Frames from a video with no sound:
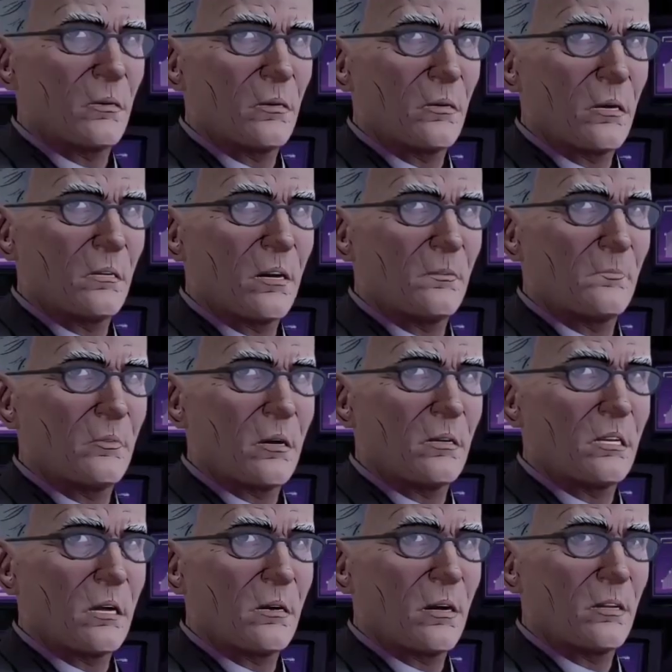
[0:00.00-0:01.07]
If they put it
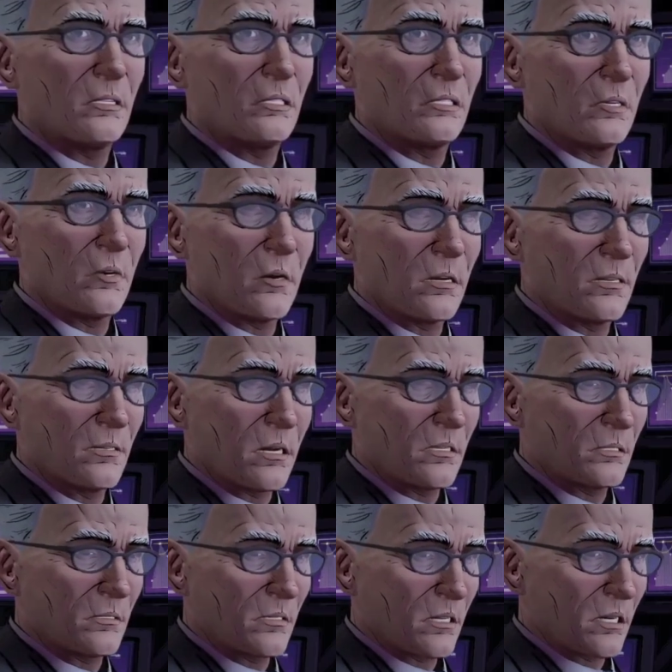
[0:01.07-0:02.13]
together with the
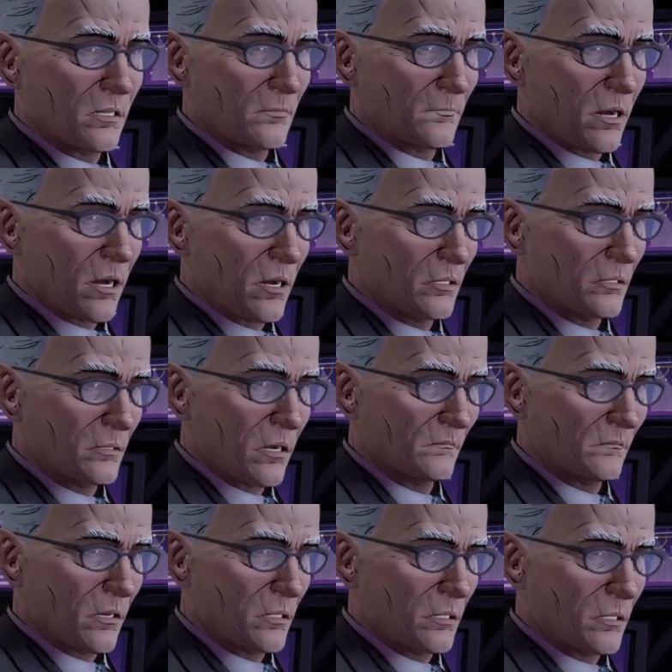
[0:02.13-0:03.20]
incident at the mayor's
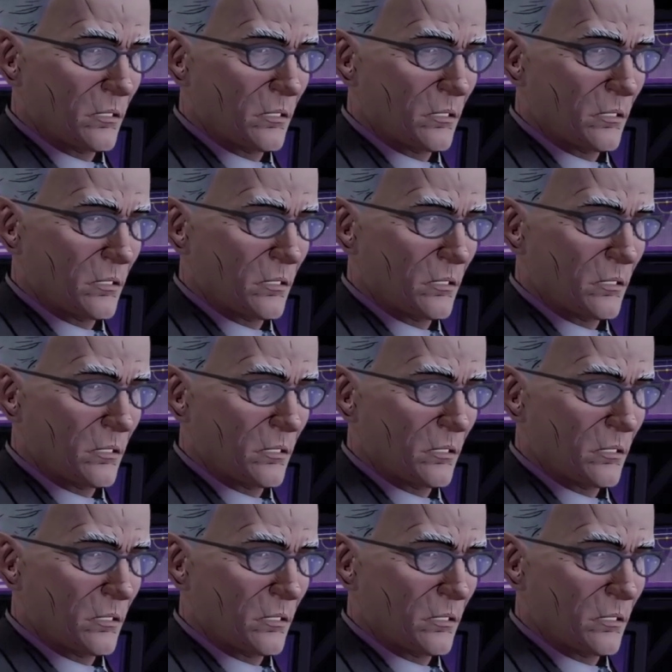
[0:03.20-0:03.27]
office,